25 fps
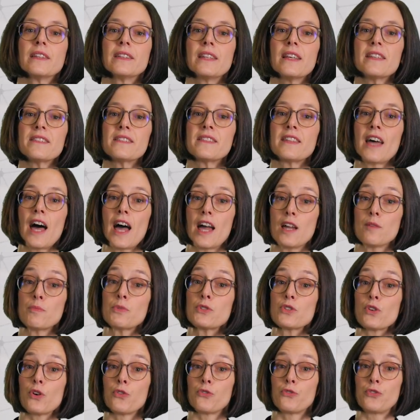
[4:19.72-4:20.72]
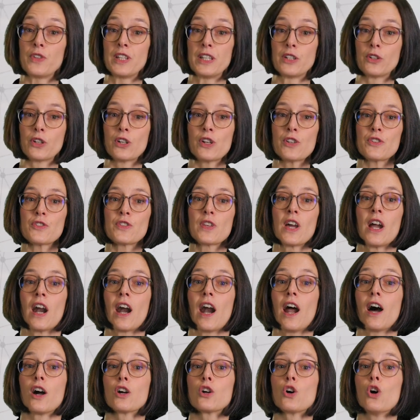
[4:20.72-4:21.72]
These types of feeders
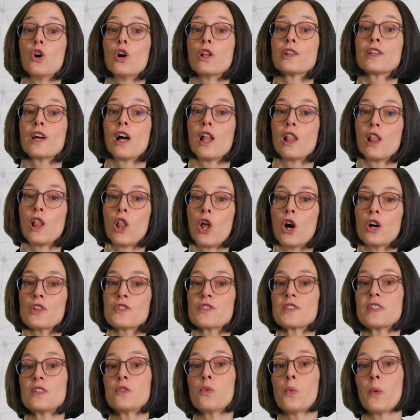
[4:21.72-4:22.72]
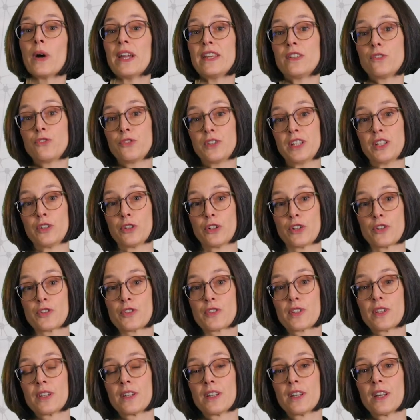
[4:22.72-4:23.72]
are called loss-in-weight
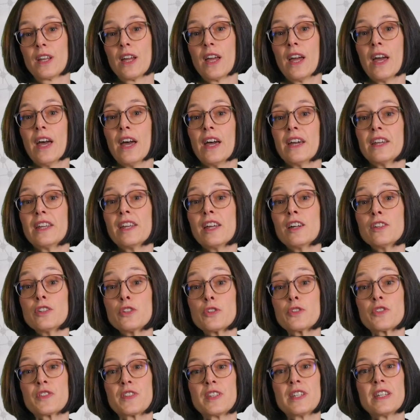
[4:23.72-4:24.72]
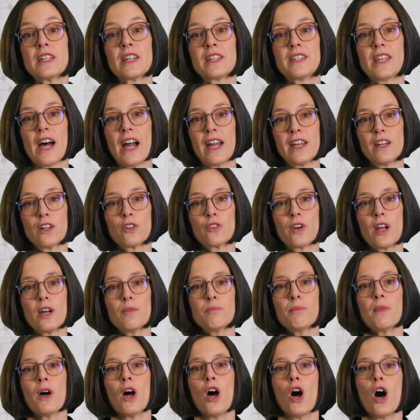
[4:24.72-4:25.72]
feeders. Here you see a diagram
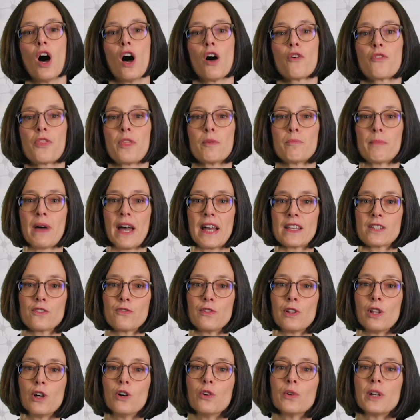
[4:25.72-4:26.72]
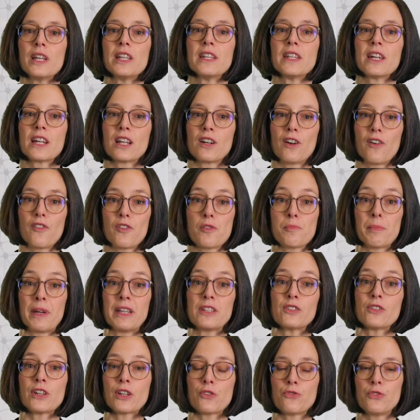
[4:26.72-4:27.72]
of the mass flow in a
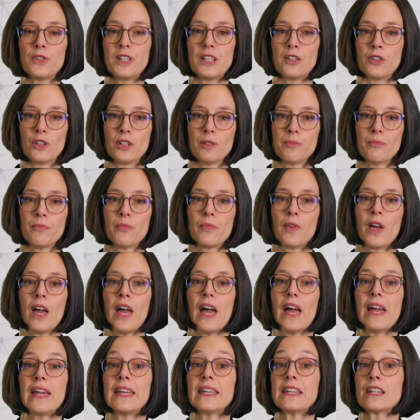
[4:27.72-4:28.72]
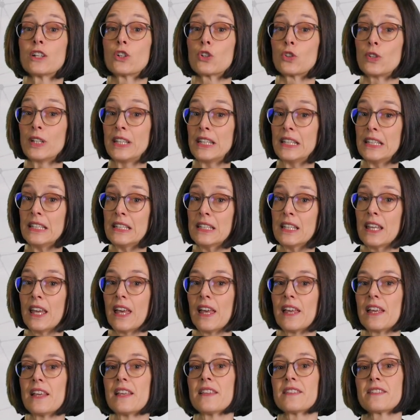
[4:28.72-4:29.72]
gravimetric feeder. In green
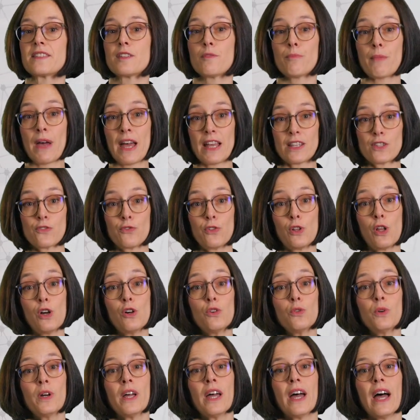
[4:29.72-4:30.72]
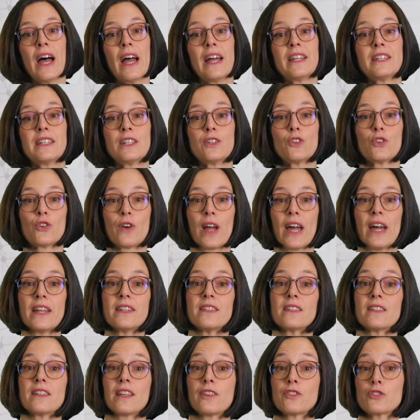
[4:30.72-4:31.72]
is the mass flow and in red
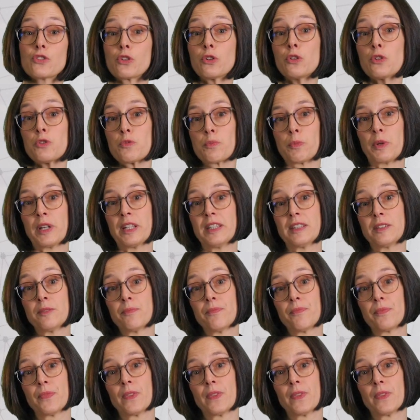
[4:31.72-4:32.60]
the screw speed.